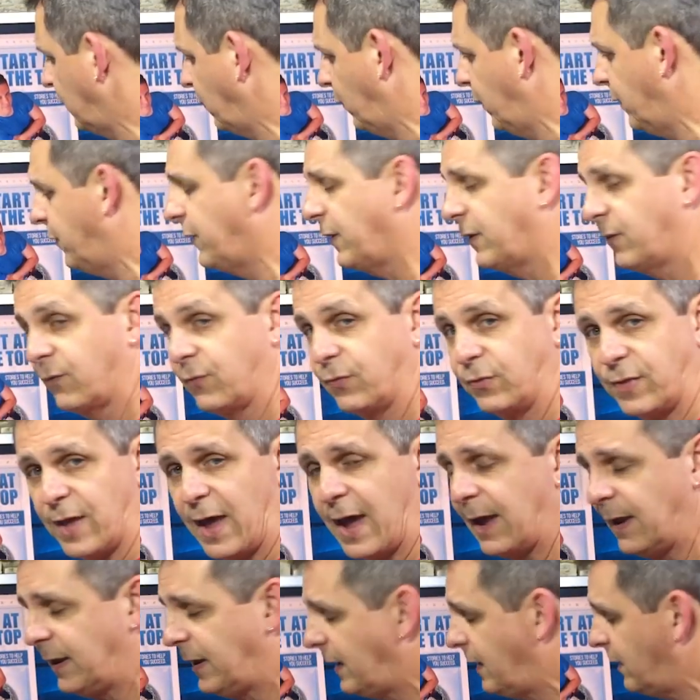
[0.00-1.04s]
with. It's
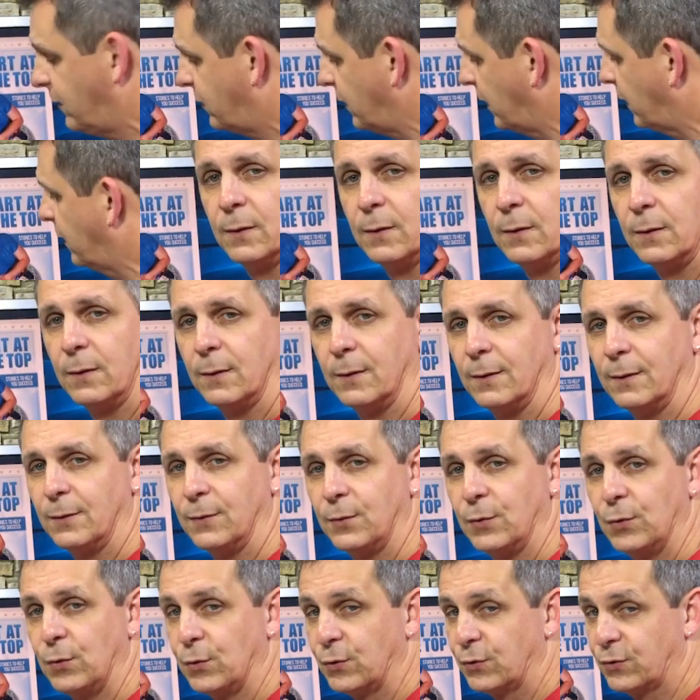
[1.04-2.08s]
that easy.
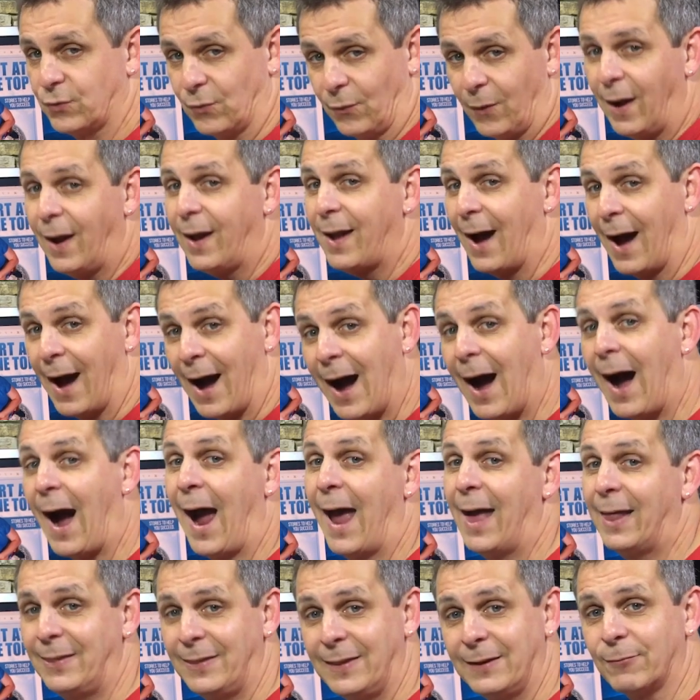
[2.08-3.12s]
So I
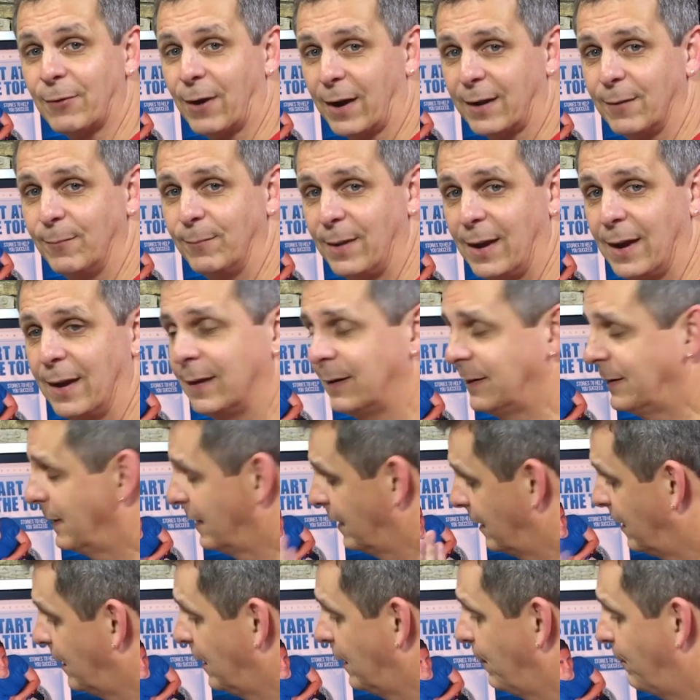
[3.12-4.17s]
highly recommend
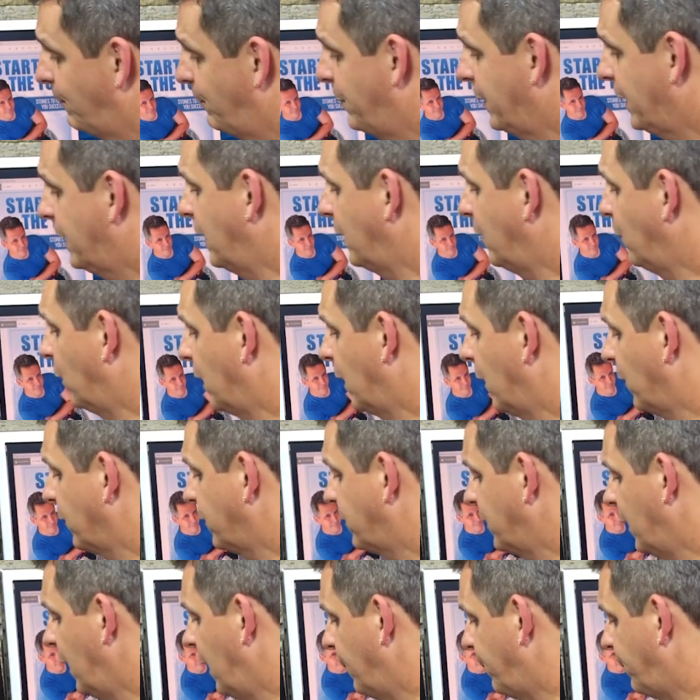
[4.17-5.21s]
picking one of those
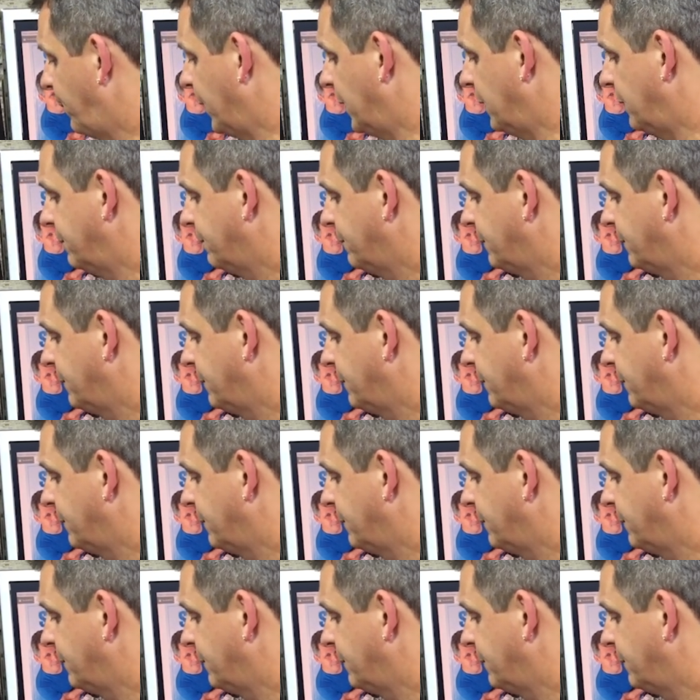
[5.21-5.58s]
up, but